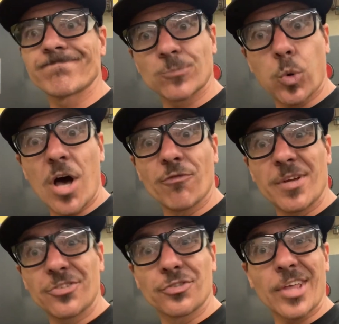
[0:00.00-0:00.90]
12
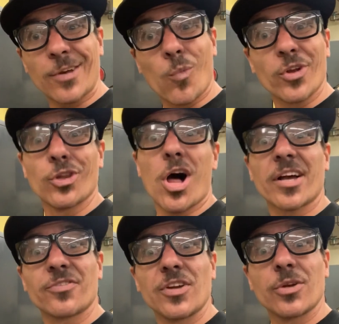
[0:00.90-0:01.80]
minutes is like one of the
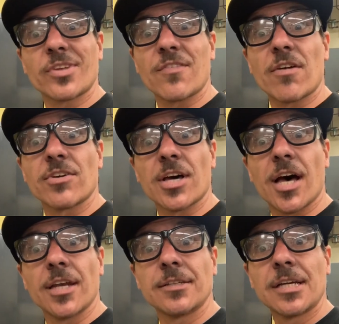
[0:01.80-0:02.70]
longest videos I've ever
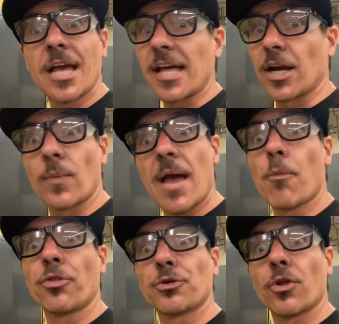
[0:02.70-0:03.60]
done. And I
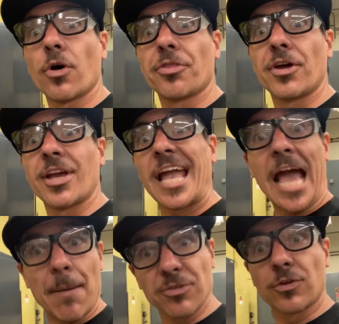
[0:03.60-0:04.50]
rambled through the whole thing. And
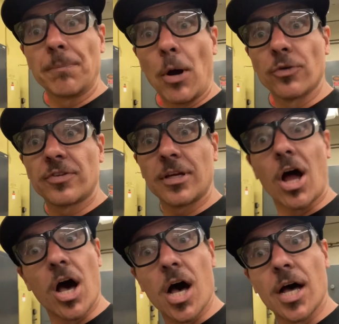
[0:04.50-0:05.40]
I'm just gonna post it
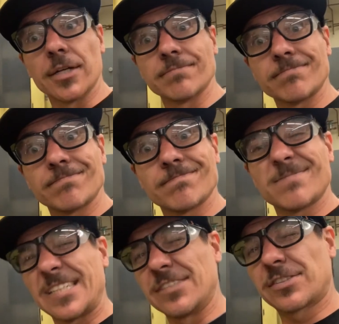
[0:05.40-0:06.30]
on
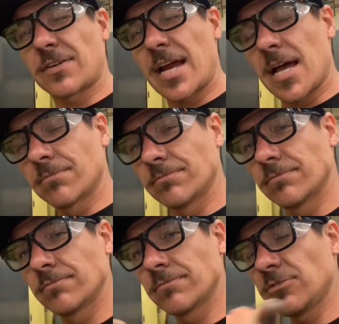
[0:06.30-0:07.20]
Instagram
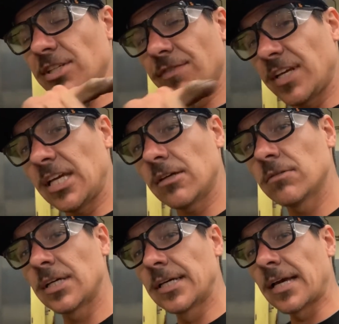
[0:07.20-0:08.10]
TV.
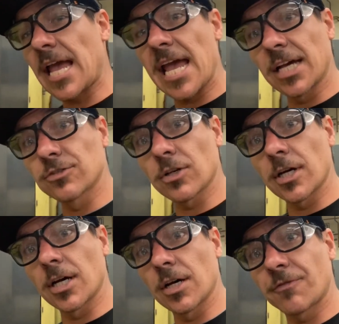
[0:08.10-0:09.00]
And
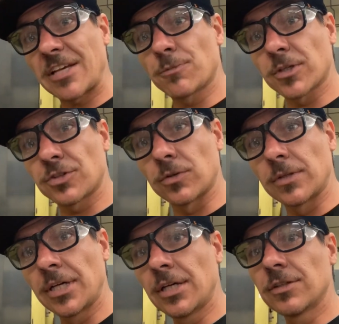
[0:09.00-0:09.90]
Facebook too.
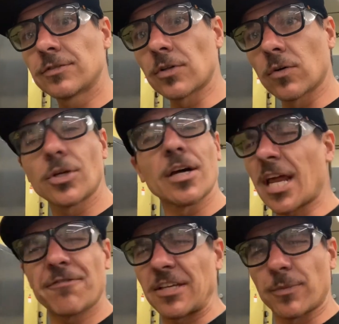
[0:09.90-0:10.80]
So, no,
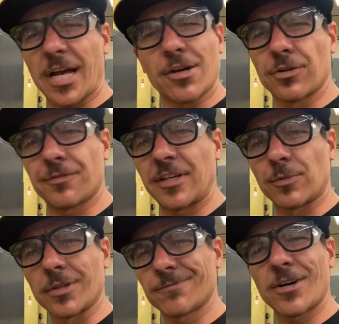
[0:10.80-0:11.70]
not Facebook. I don't do
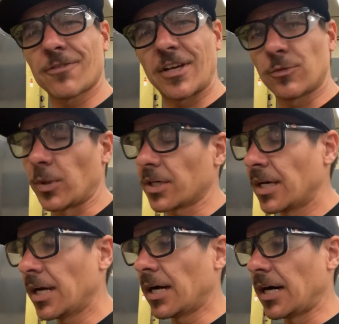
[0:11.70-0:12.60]
Facebook. Fuck Facebook.
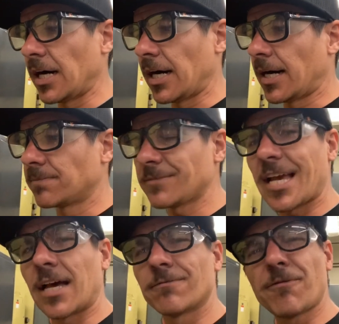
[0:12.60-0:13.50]

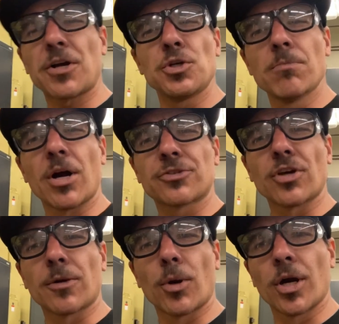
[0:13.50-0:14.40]
Yeah, fuck you, Mark
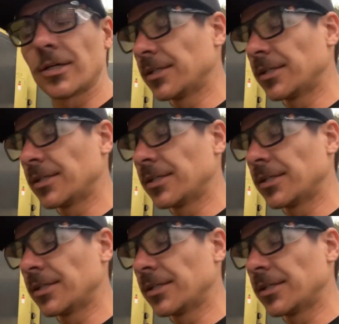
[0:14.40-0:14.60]
Zuckerberg.